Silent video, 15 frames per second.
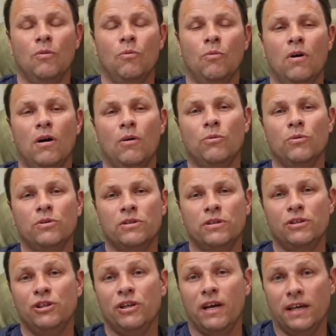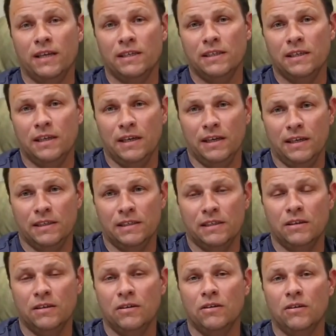What I would suggest is
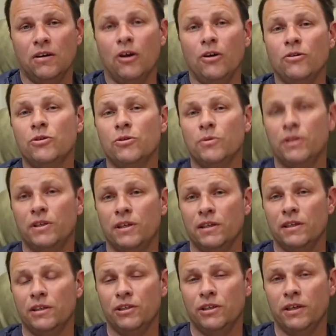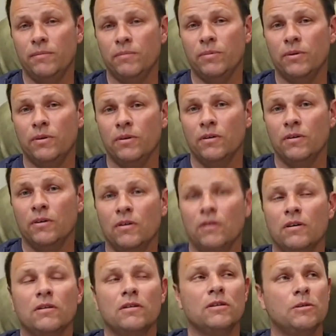go to a dealership,
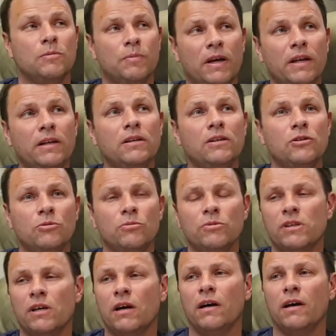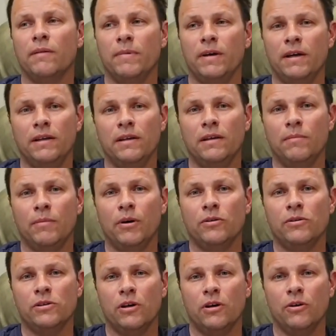spend some time in the
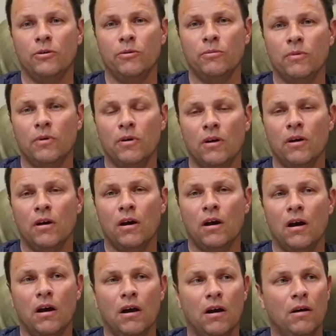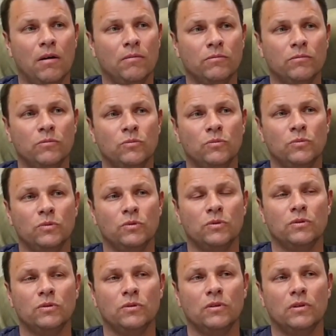motorhome. I
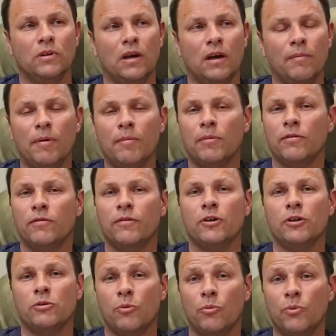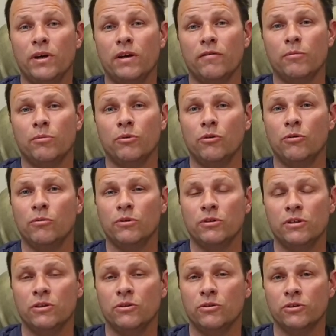remember the first one we ever brought was
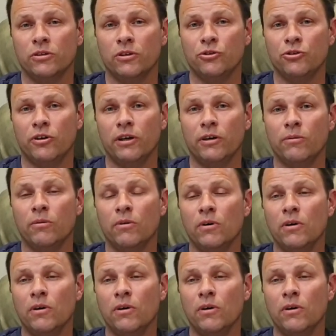the Auto Trail,